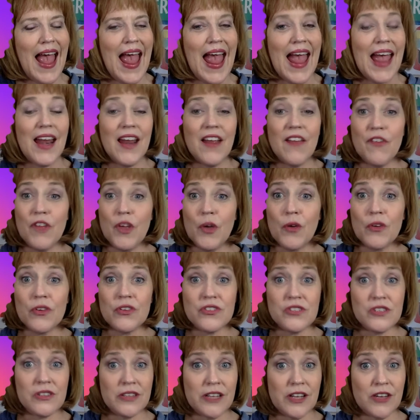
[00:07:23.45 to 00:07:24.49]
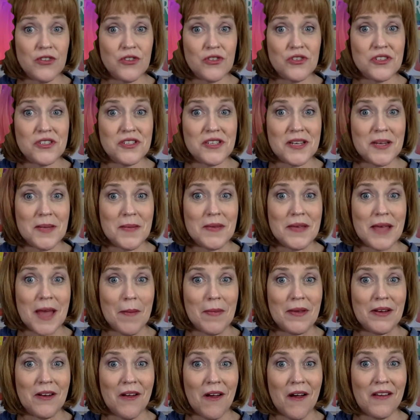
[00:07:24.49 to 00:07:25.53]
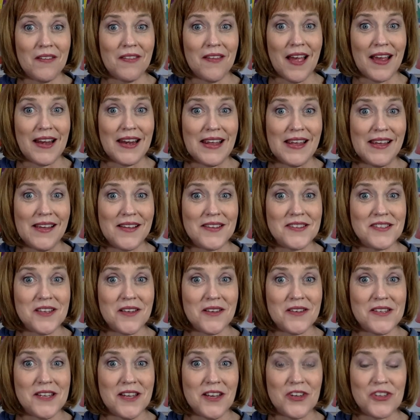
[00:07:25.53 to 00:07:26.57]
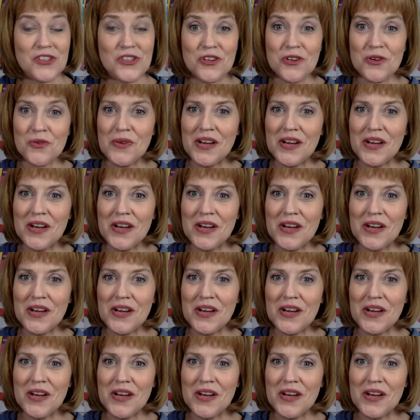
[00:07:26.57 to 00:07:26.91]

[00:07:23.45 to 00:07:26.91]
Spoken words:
And if you are still interested in becoming an online ESL teacher,